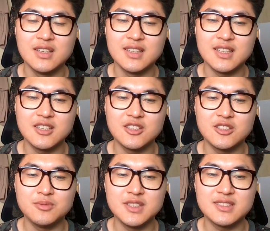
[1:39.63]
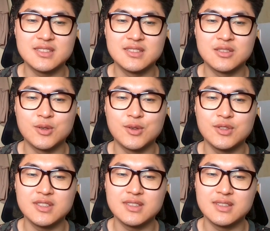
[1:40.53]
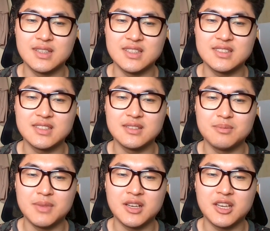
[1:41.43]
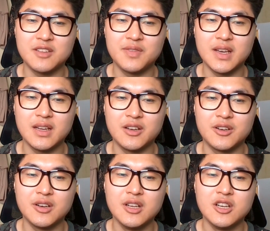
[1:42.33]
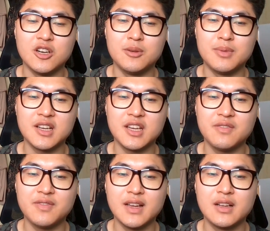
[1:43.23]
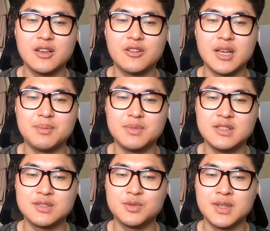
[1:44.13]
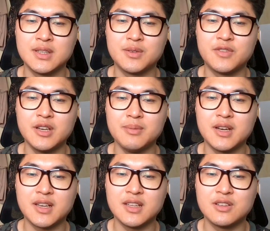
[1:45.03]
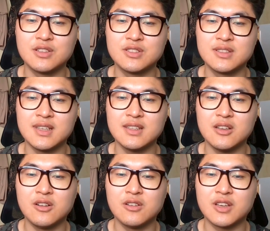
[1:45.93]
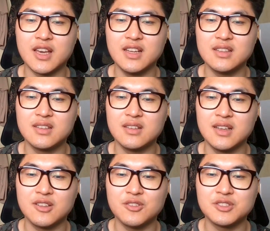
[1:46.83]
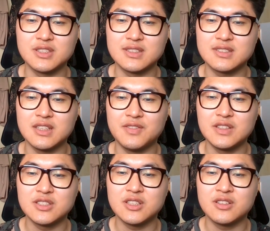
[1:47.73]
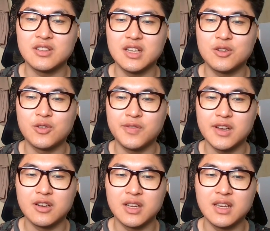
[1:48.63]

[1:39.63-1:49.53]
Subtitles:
Economists quote this market failure. A market failure happens when the free market does not allocate resources efficiently or fairly.